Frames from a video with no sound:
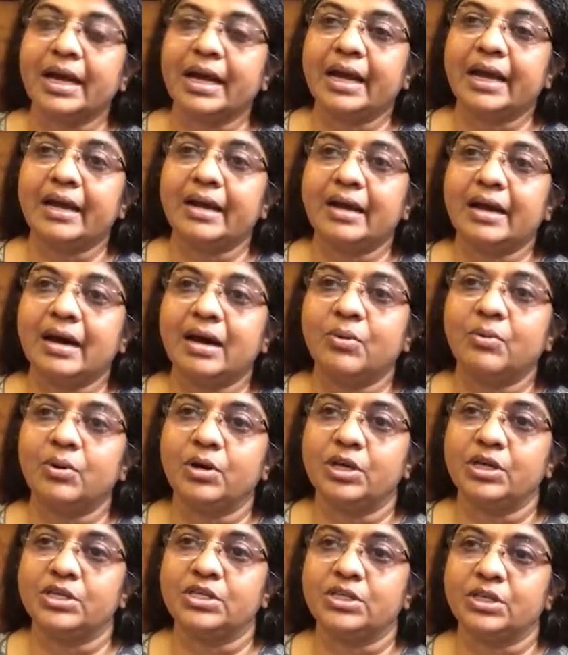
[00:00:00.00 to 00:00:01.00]
And our
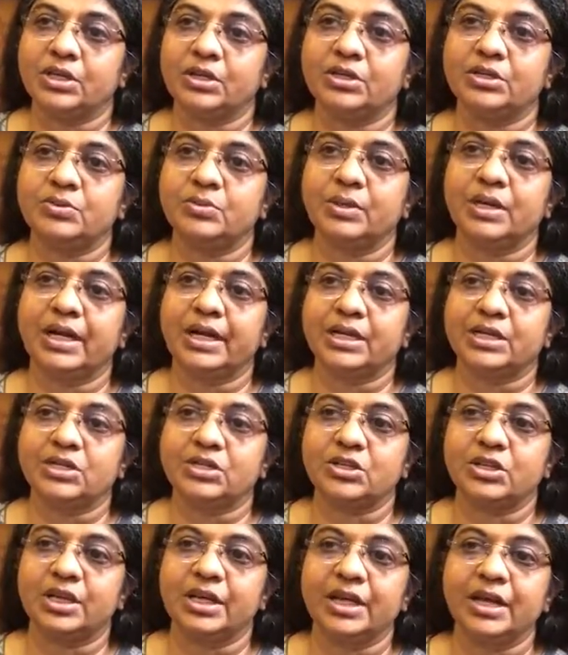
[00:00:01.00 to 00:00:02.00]
research will
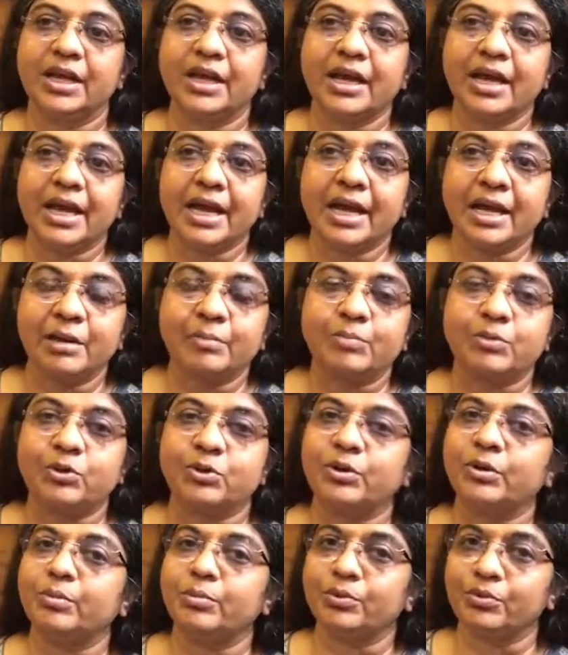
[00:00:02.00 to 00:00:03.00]
actually help to
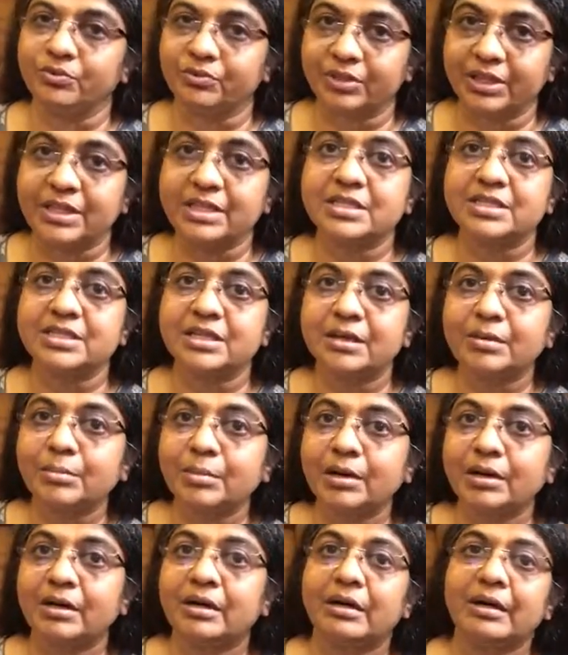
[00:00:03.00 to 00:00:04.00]
remove that
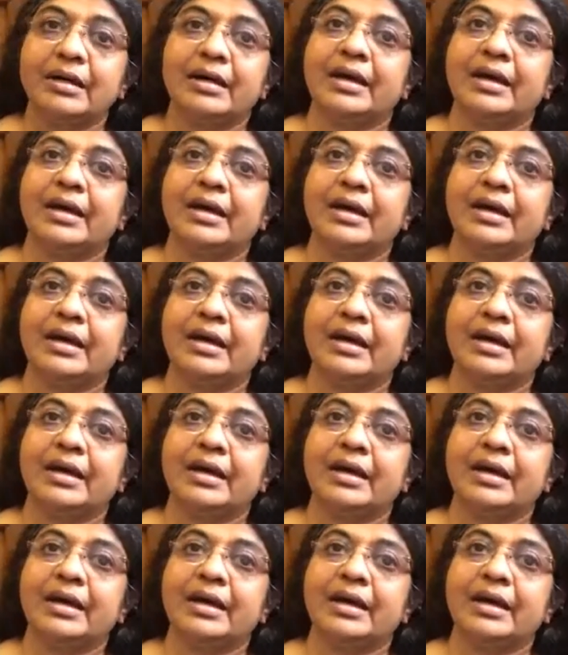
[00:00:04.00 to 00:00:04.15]
stigma